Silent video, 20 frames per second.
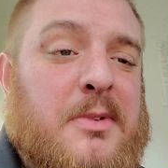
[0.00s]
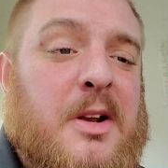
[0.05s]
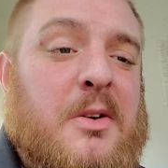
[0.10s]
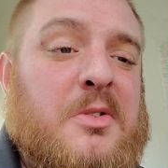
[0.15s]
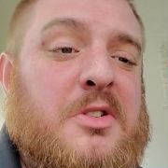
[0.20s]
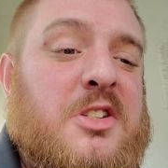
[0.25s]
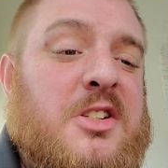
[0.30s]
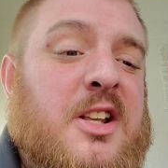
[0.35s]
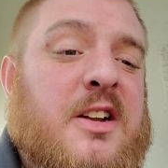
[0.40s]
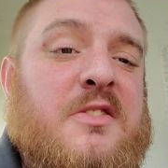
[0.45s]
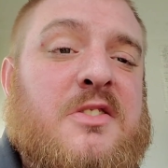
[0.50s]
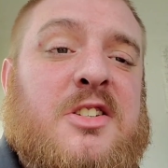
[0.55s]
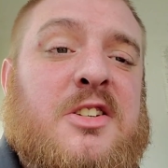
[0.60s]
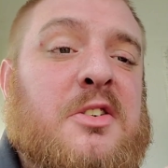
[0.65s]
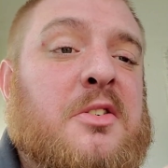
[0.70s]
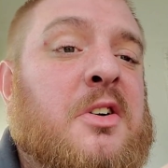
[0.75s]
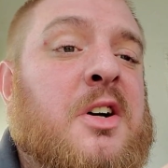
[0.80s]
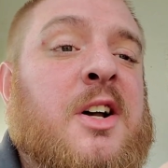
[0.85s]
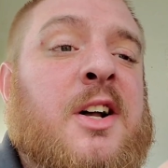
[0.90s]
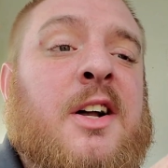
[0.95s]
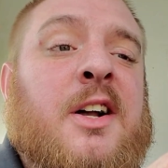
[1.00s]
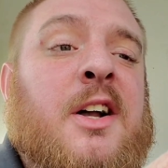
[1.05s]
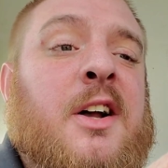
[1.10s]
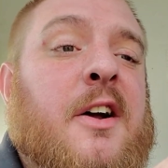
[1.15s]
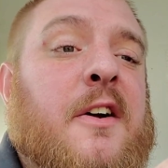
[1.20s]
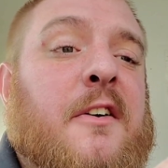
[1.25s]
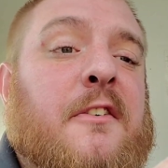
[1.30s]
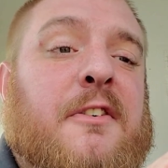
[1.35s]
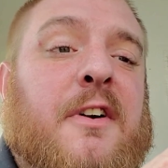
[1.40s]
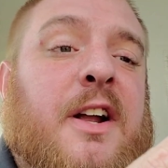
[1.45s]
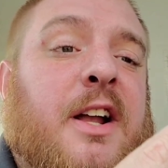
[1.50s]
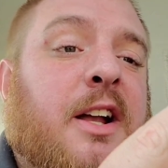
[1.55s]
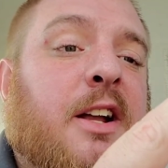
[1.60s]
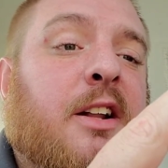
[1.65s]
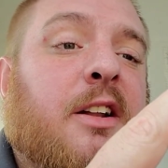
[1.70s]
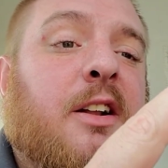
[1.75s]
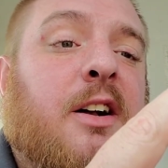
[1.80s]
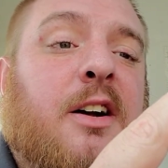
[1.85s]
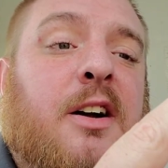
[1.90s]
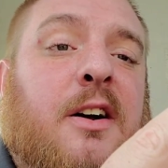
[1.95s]
They were slaves to
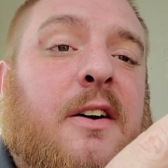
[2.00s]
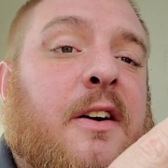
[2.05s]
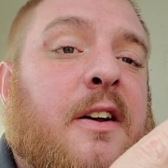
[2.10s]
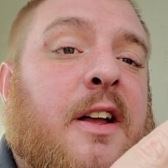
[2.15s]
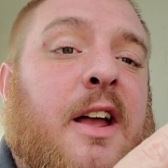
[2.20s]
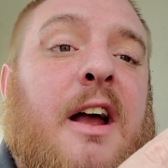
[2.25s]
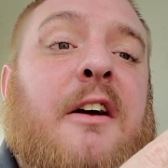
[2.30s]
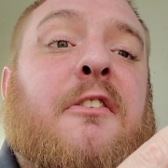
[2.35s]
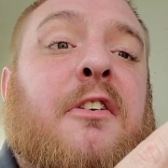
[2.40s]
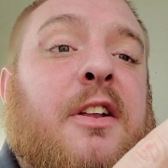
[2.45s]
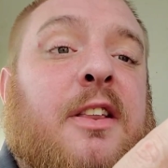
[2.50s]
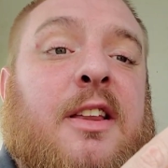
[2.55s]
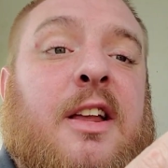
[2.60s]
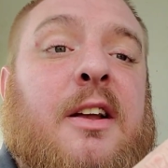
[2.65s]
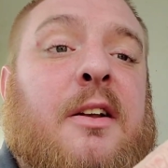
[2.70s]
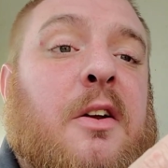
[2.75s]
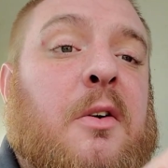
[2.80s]
friggin' uh, everything.